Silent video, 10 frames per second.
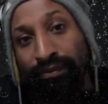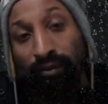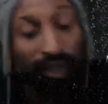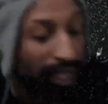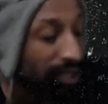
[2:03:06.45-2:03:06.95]

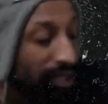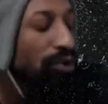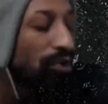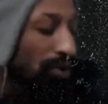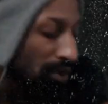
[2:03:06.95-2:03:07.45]
Okay,
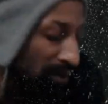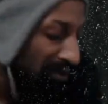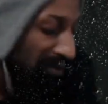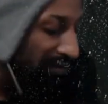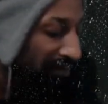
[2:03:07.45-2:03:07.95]
so
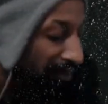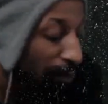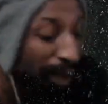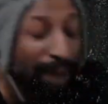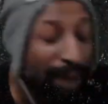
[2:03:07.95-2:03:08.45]

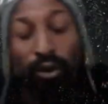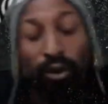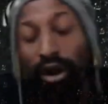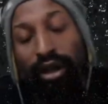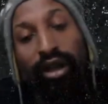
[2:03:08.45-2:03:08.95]
the
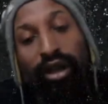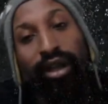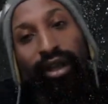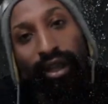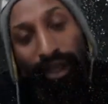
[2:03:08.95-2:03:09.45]
paperwork,
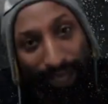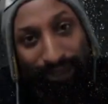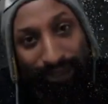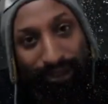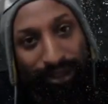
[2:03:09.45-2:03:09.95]

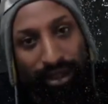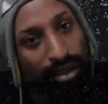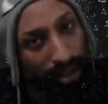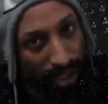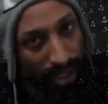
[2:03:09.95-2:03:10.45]
yes,
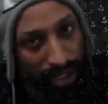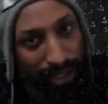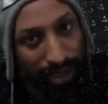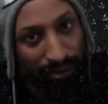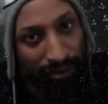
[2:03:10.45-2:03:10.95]
you need
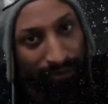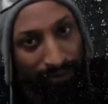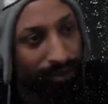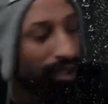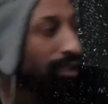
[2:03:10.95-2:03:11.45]
some of it.
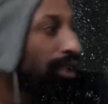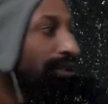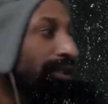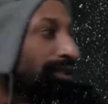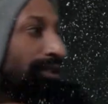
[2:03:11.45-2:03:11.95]
And
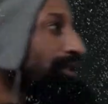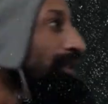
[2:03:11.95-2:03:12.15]
look, let's let's